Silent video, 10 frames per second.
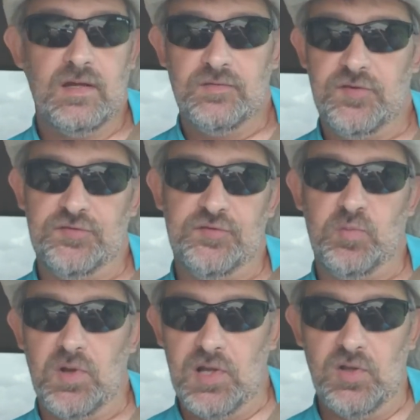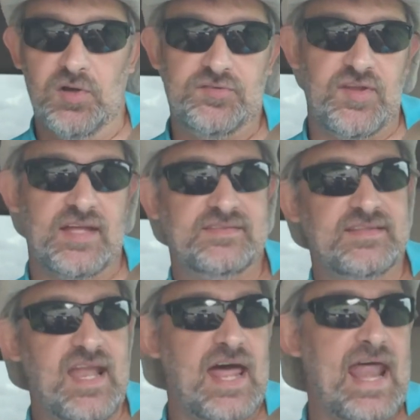This is what it looks like to
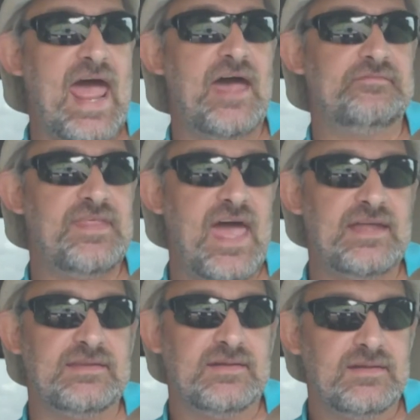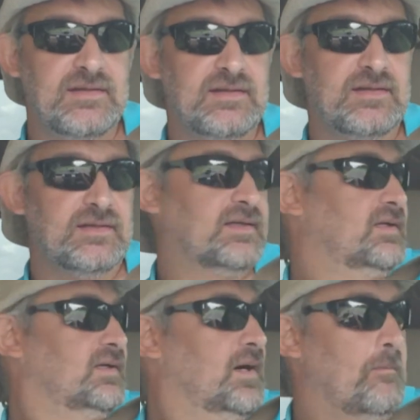not have that
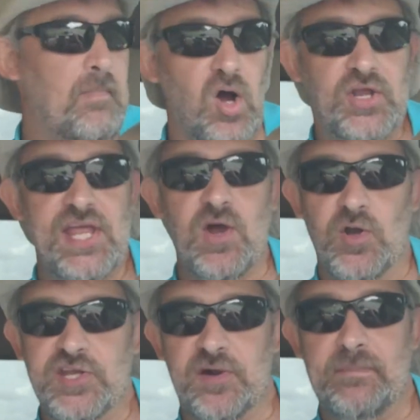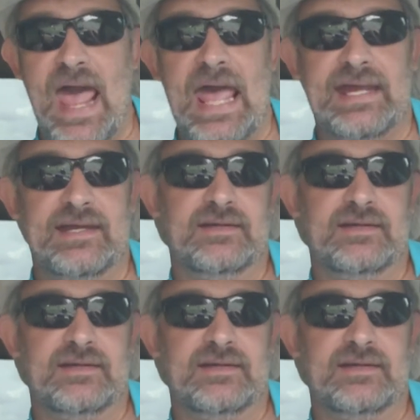monkey on your back.